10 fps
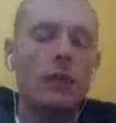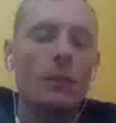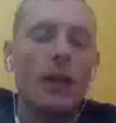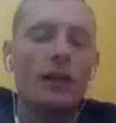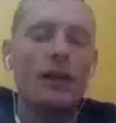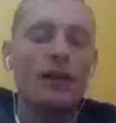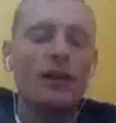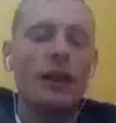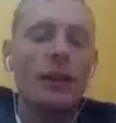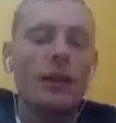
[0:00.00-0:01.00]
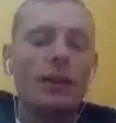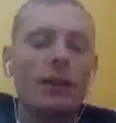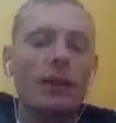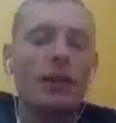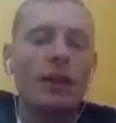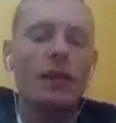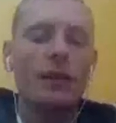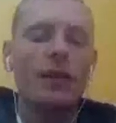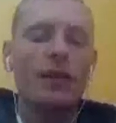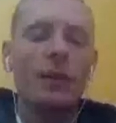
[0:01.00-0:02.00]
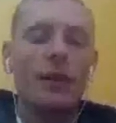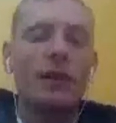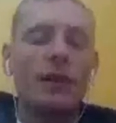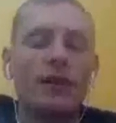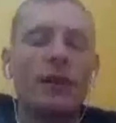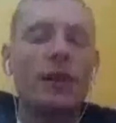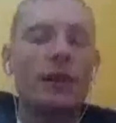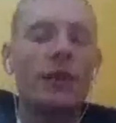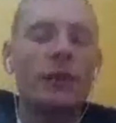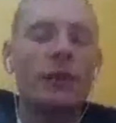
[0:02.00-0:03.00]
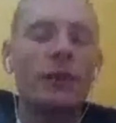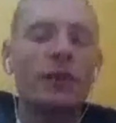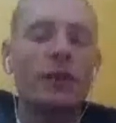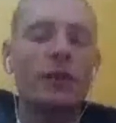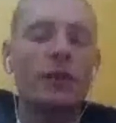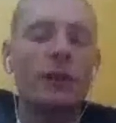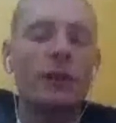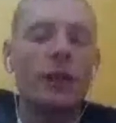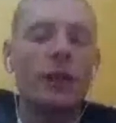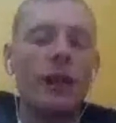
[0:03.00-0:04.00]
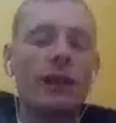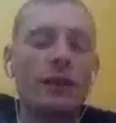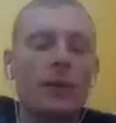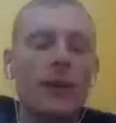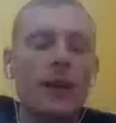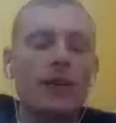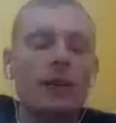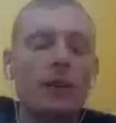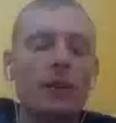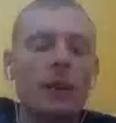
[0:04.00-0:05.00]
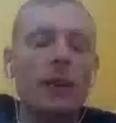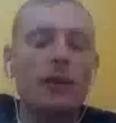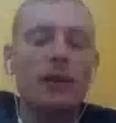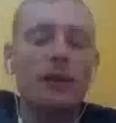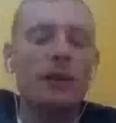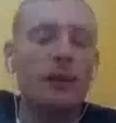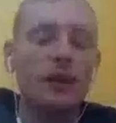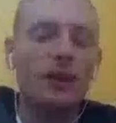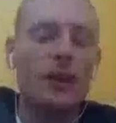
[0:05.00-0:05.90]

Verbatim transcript: But yeah, for this attack, it's like a green shell, but it's infinite. You just there's if you hit the action commands, you can go on forever.